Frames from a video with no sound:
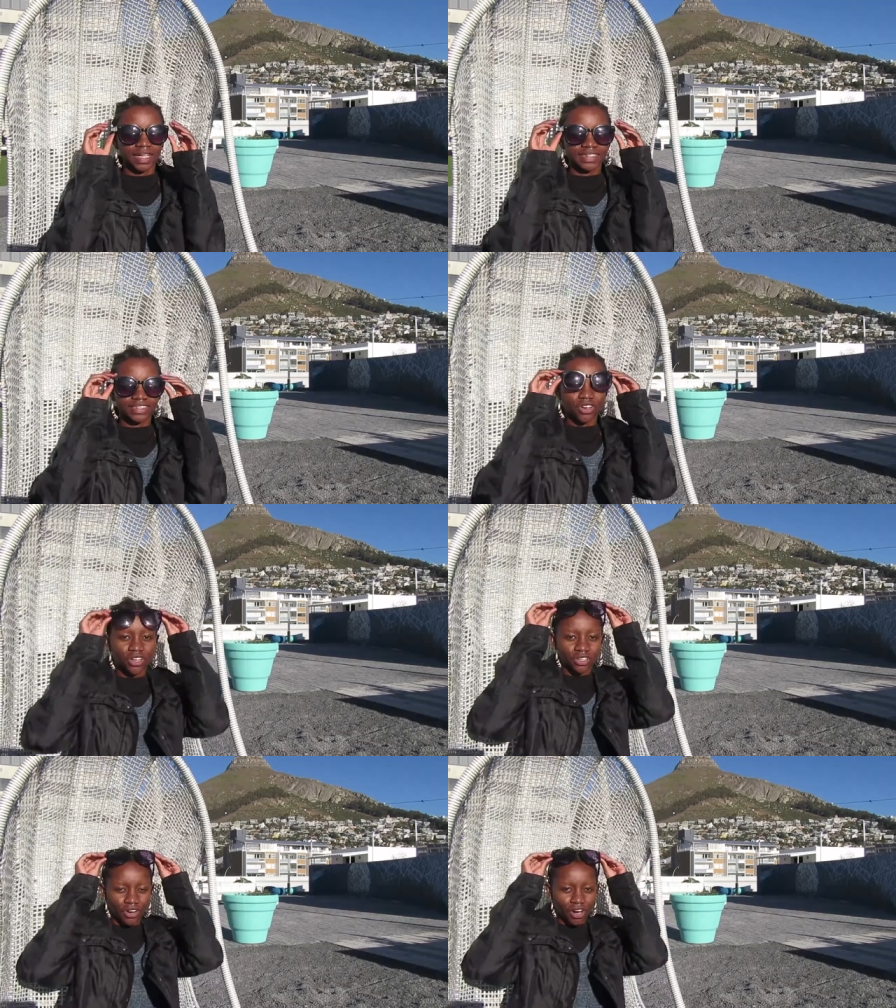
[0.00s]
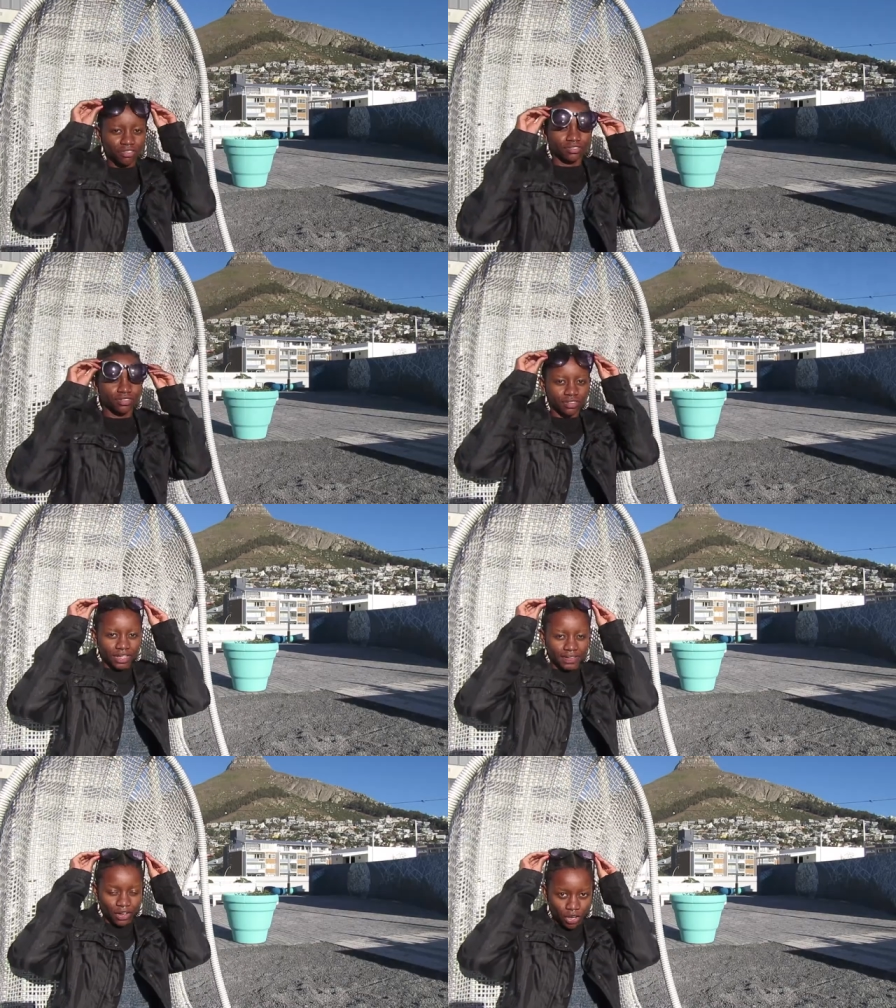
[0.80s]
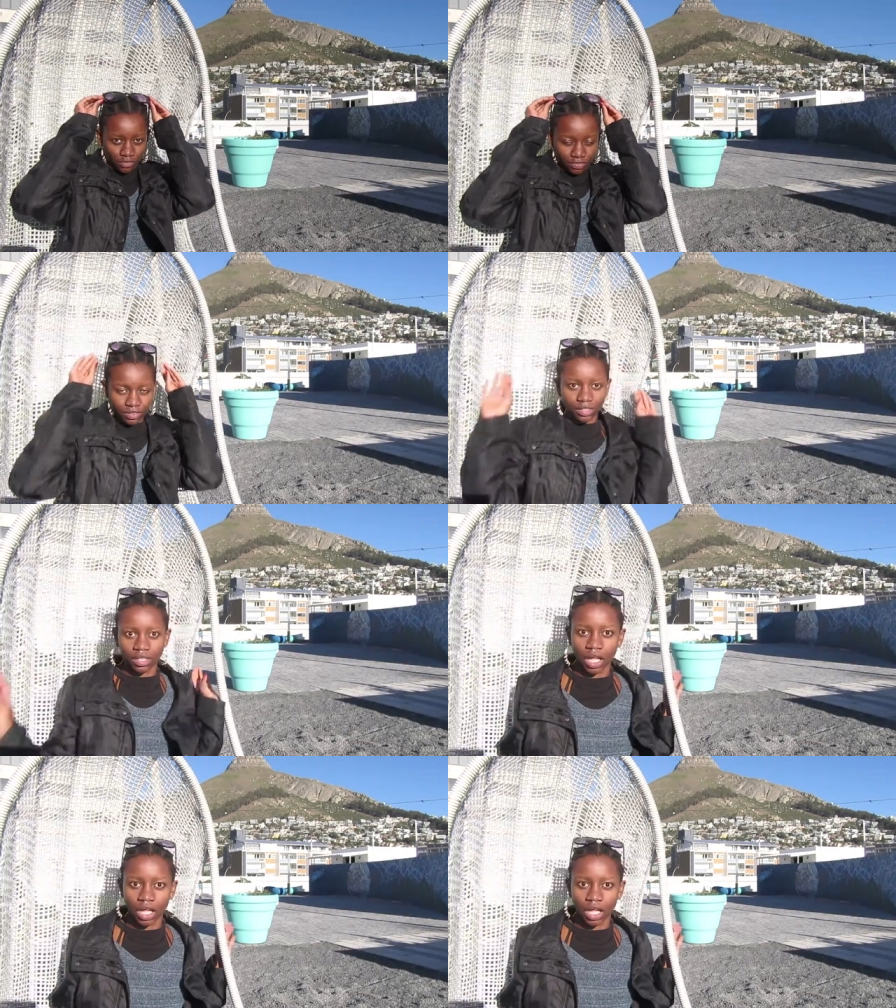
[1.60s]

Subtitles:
glasses on or off? I think off.